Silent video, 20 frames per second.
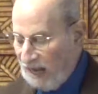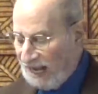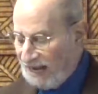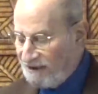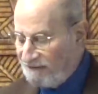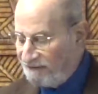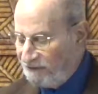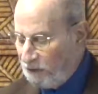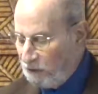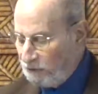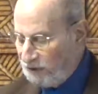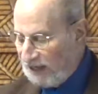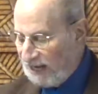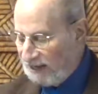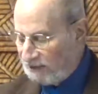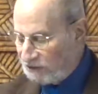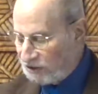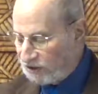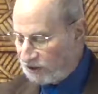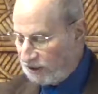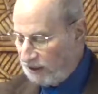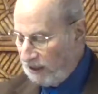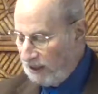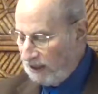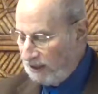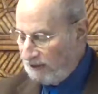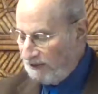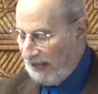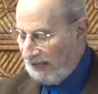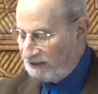I have few doubts
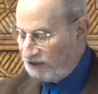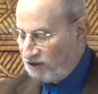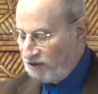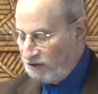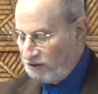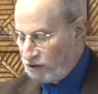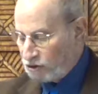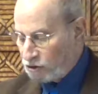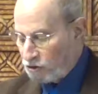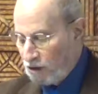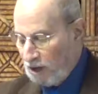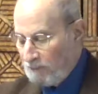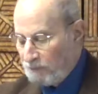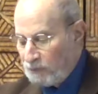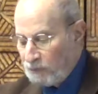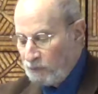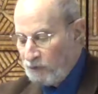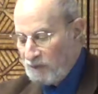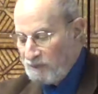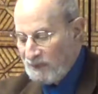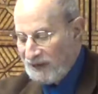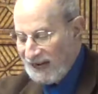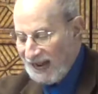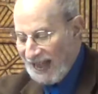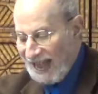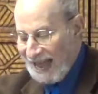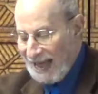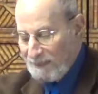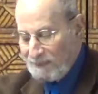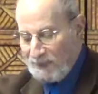that Trump would be
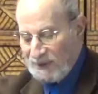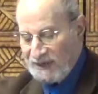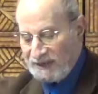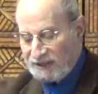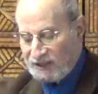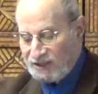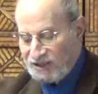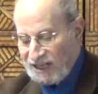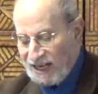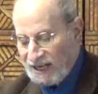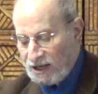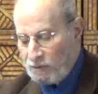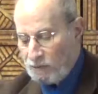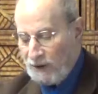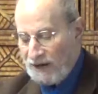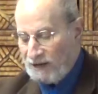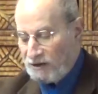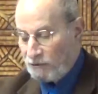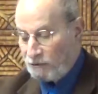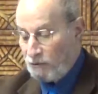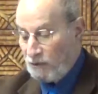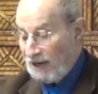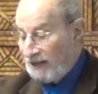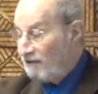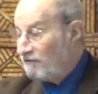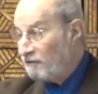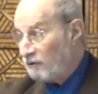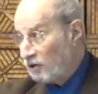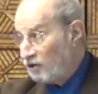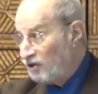happy to take away the
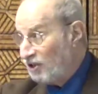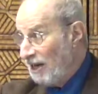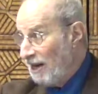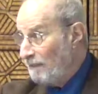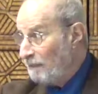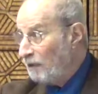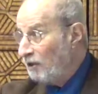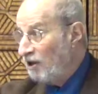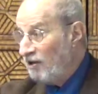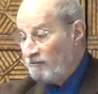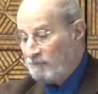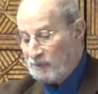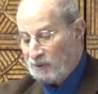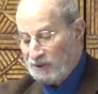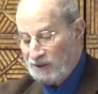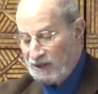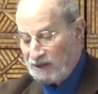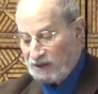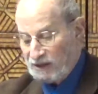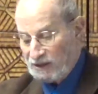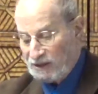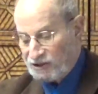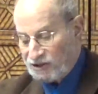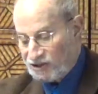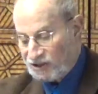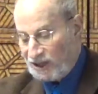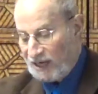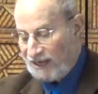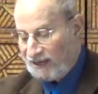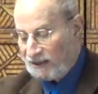right, for example, of political
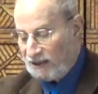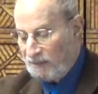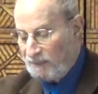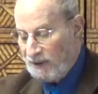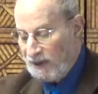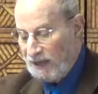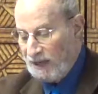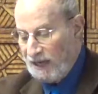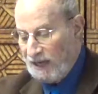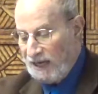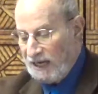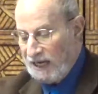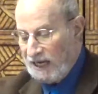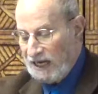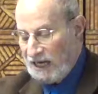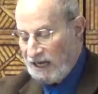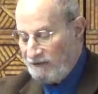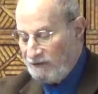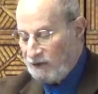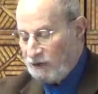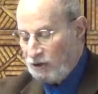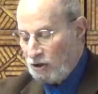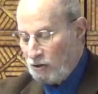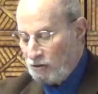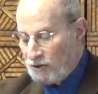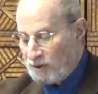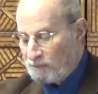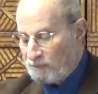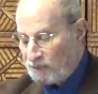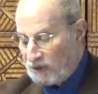asylum, even
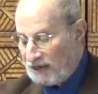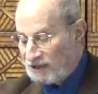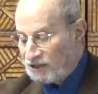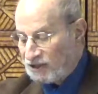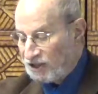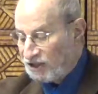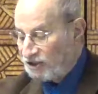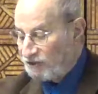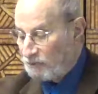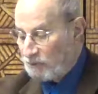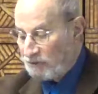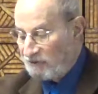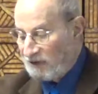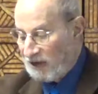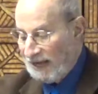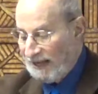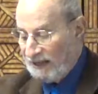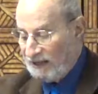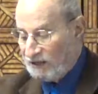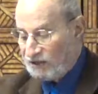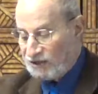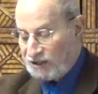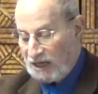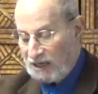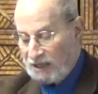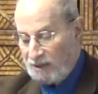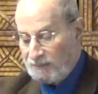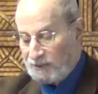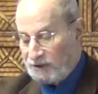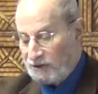though the process of providing
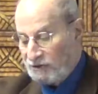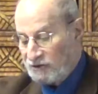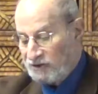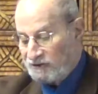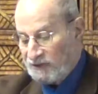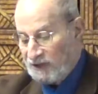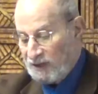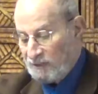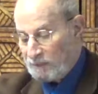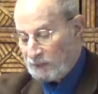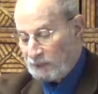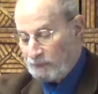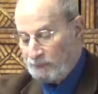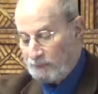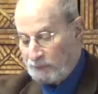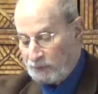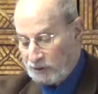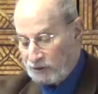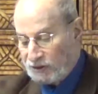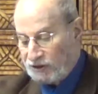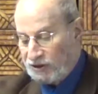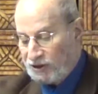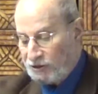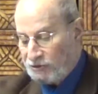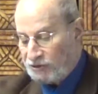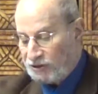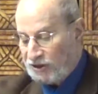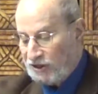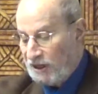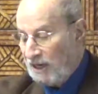asylum to those fleeing
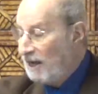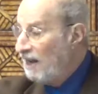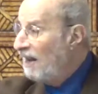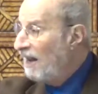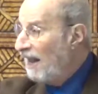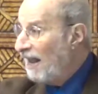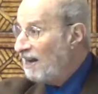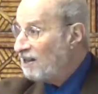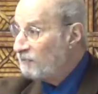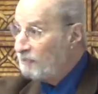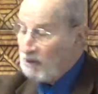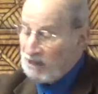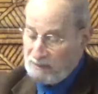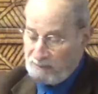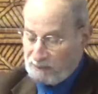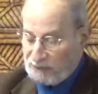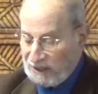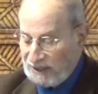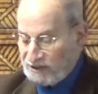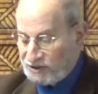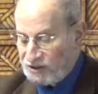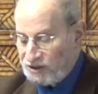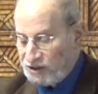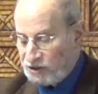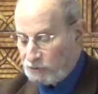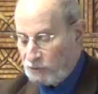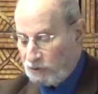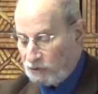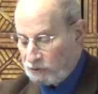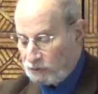persecution has been in place
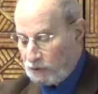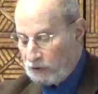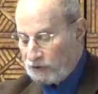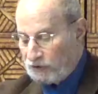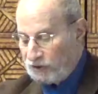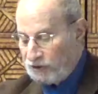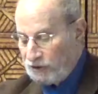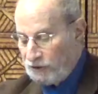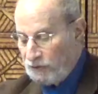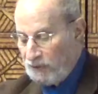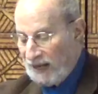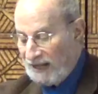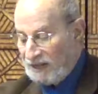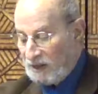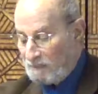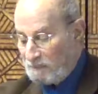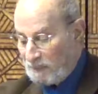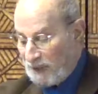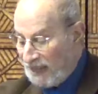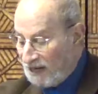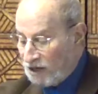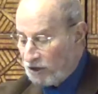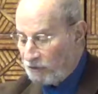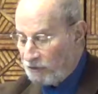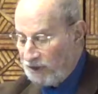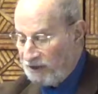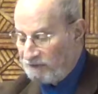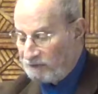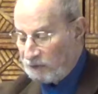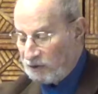since World War II, and the
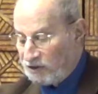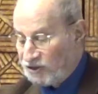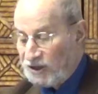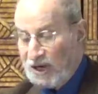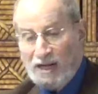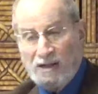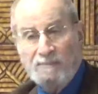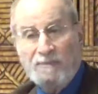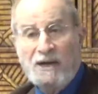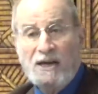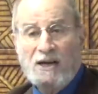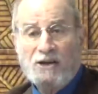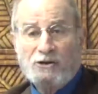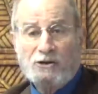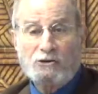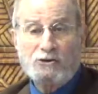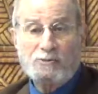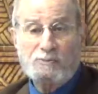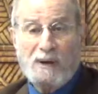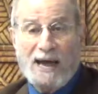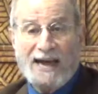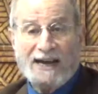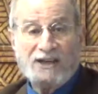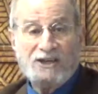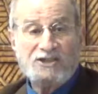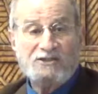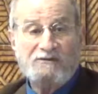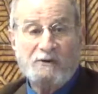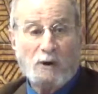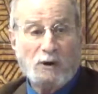pedigree for asylum goes back
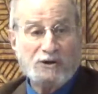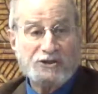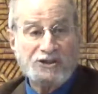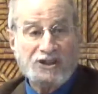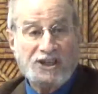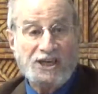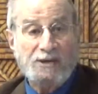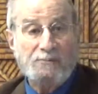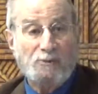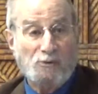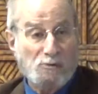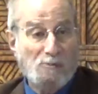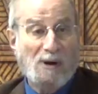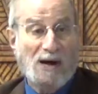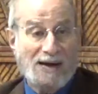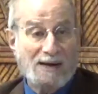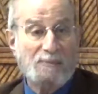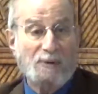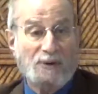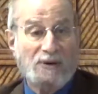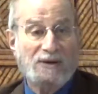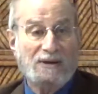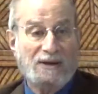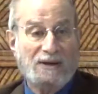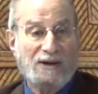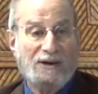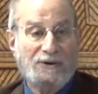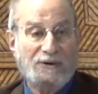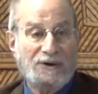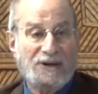as far as the Hebrew Bible,
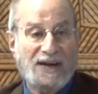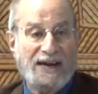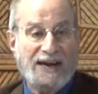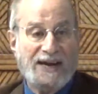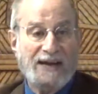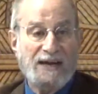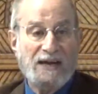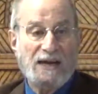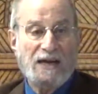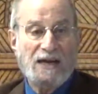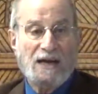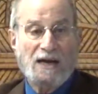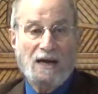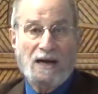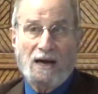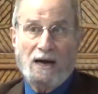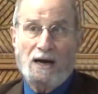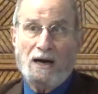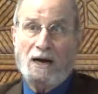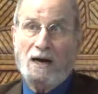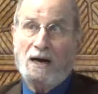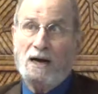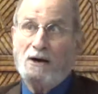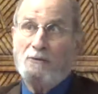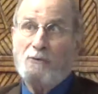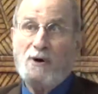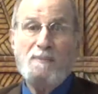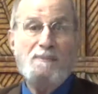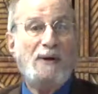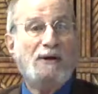okay?
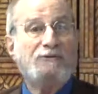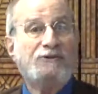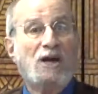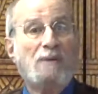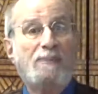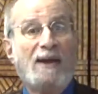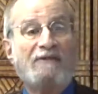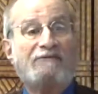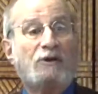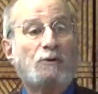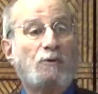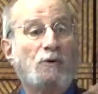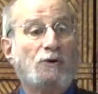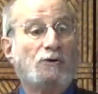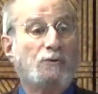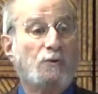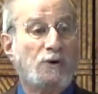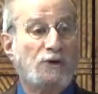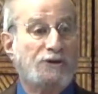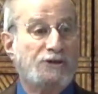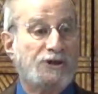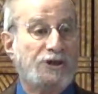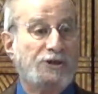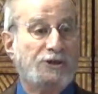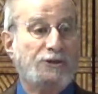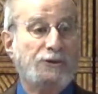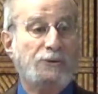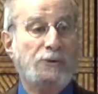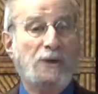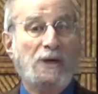We built up after World War
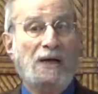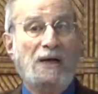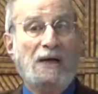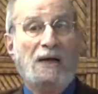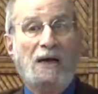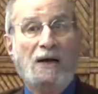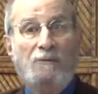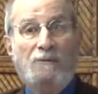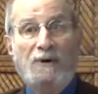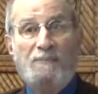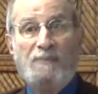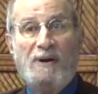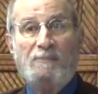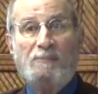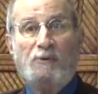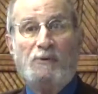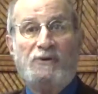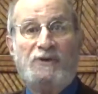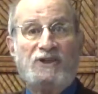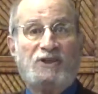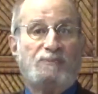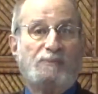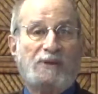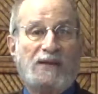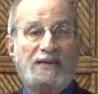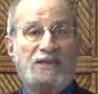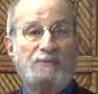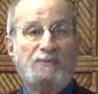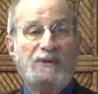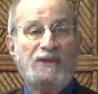II, when people were in
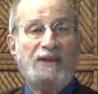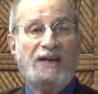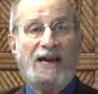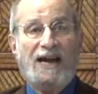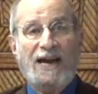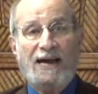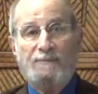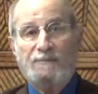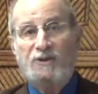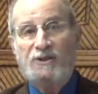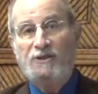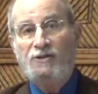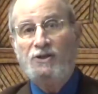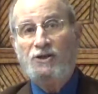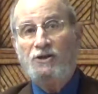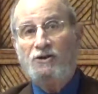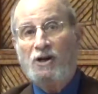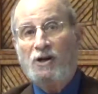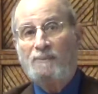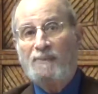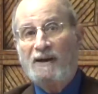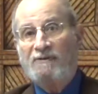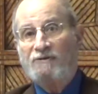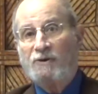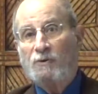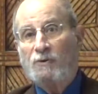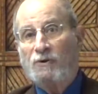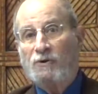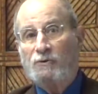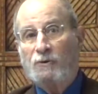displacement camps in Europe
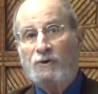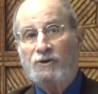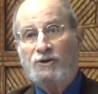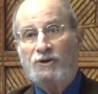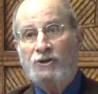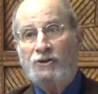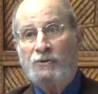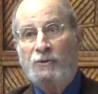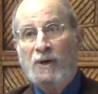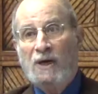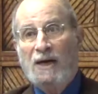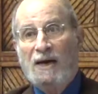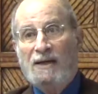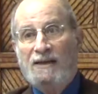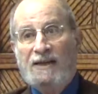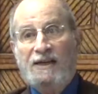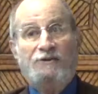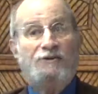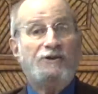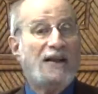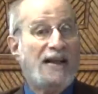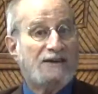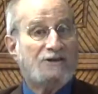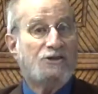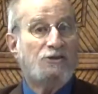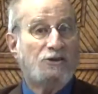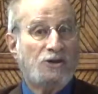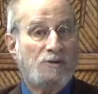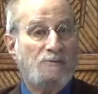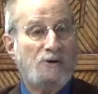after World War II, the
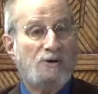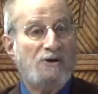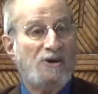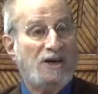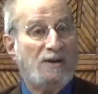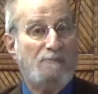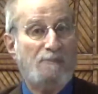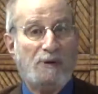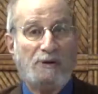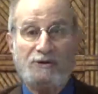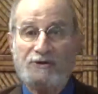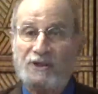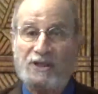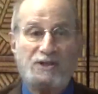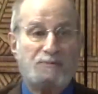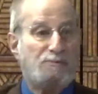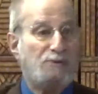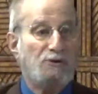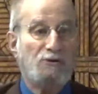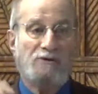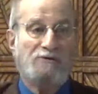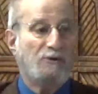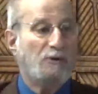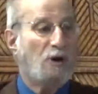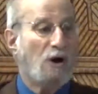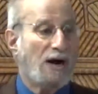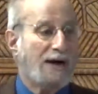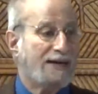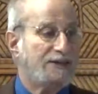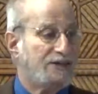international community built this beautiful
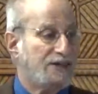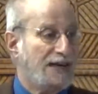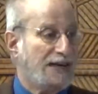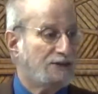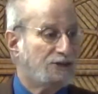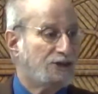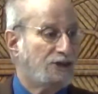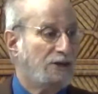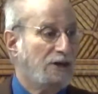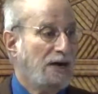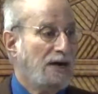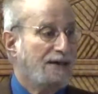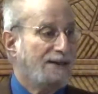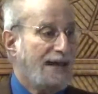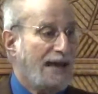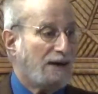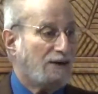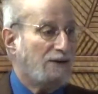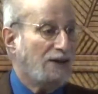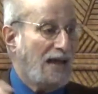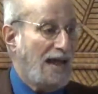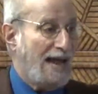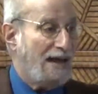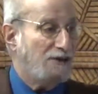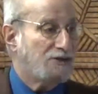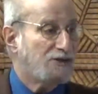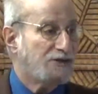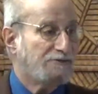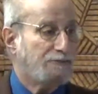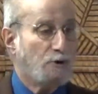architecture that
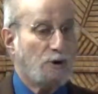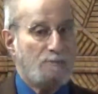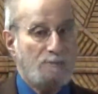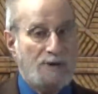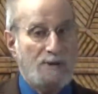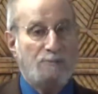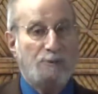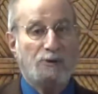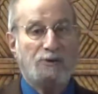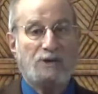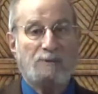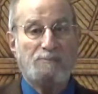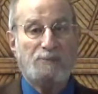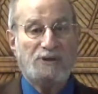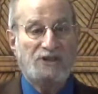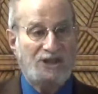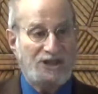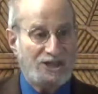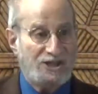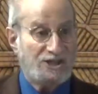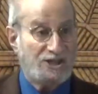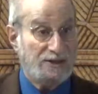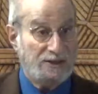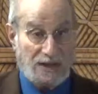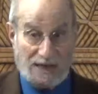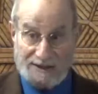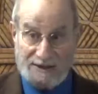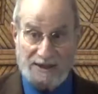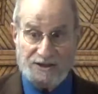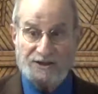allows for people to petition,
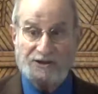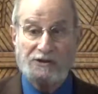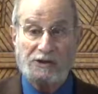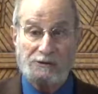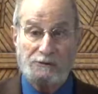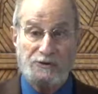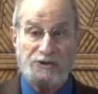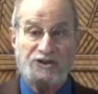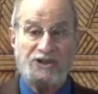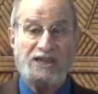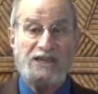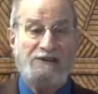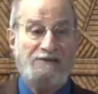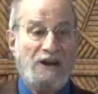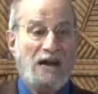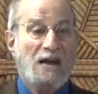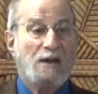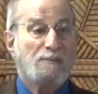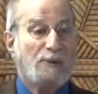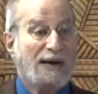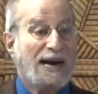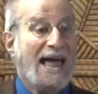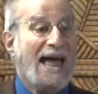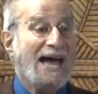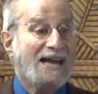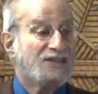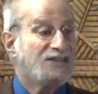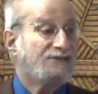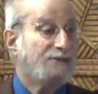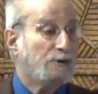not necessarily receive, but
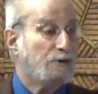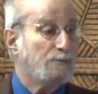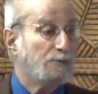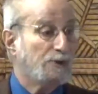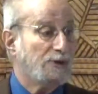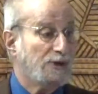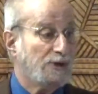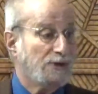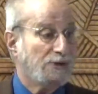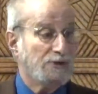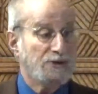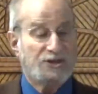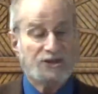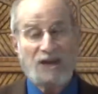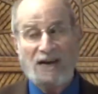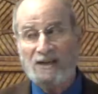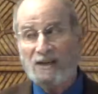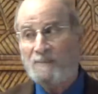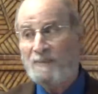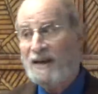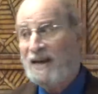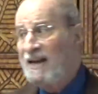ask for political asylum.